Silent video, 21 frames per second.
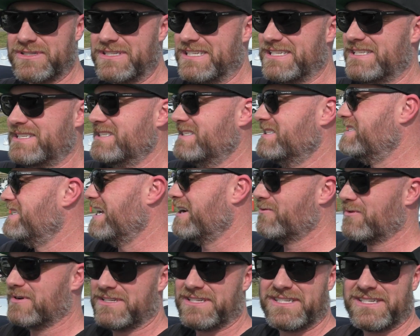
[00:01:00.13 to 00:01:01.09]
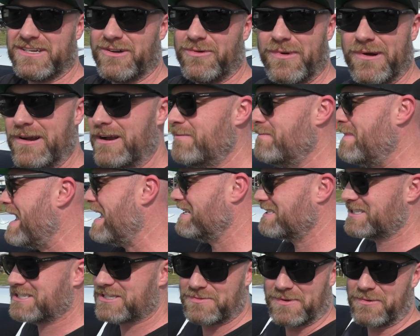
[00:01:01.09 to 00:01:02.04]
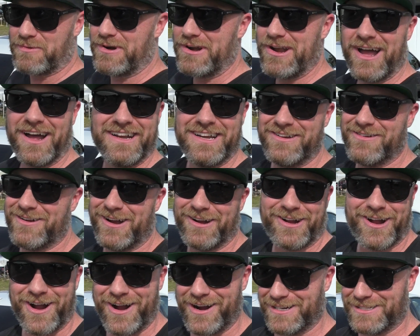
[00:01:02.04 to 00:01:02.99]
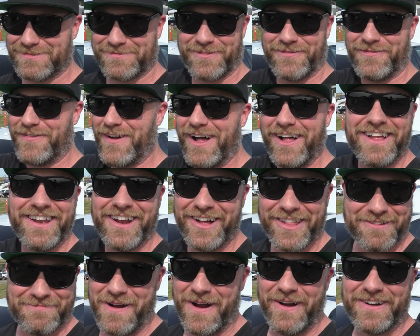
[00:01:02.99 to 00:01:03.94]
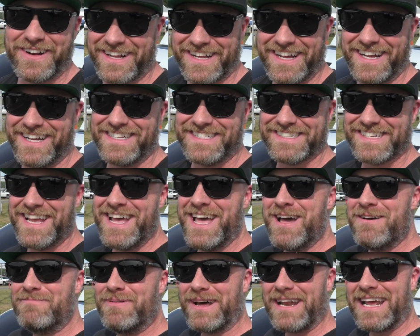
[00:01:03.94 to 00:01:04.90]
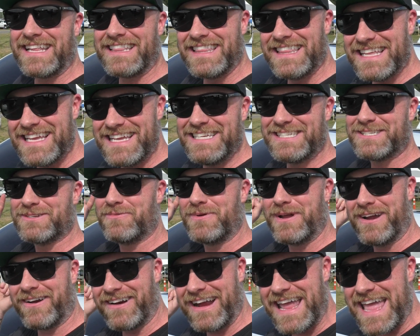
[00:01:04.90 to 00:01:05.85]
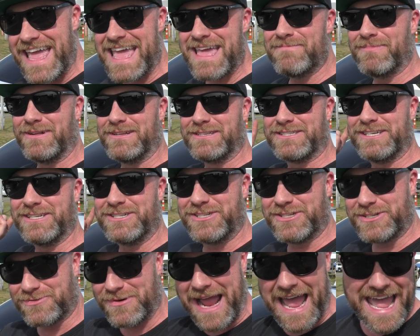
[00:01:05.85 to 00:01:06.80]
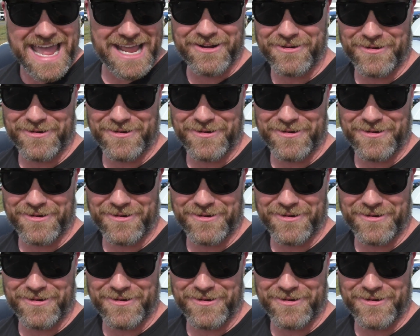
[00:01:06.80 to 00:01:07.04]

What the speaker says: distancing, we're still wearing masks when we're not near our cars, we're following all the protocols, but at least we're able to drag